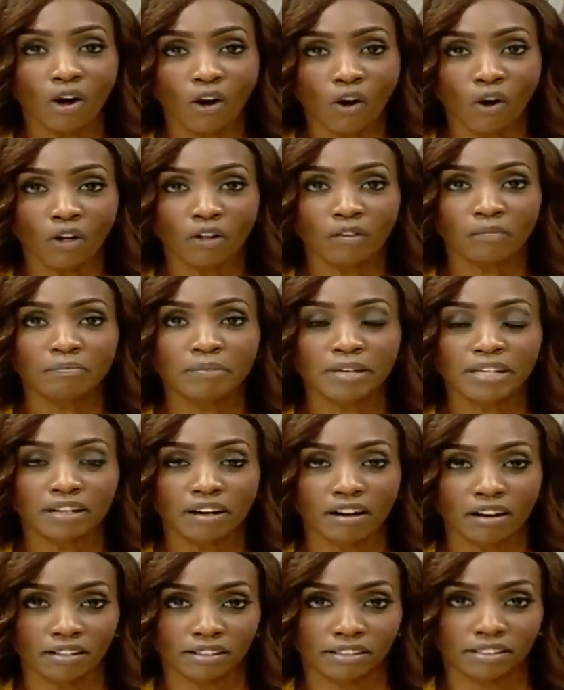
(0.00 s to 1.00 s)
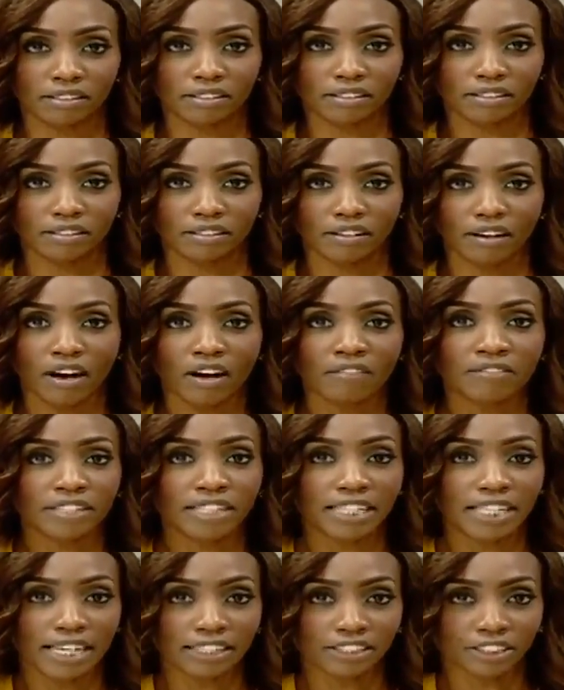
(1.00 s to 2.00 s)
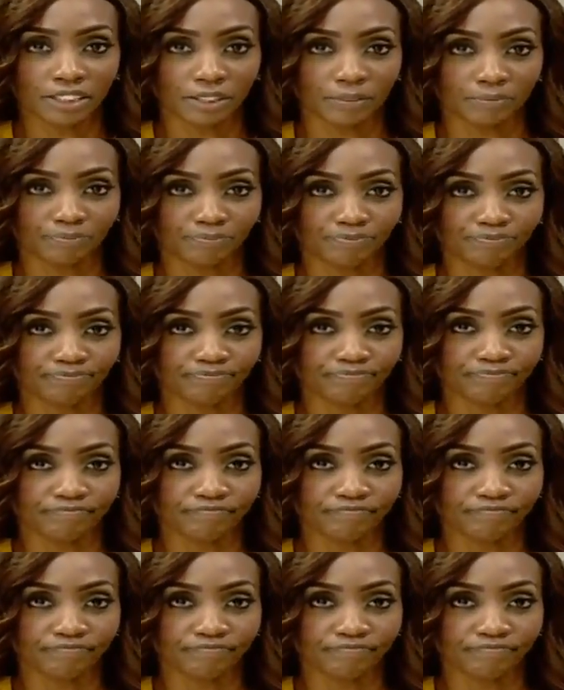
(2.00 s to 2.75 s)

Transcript: all because of an election.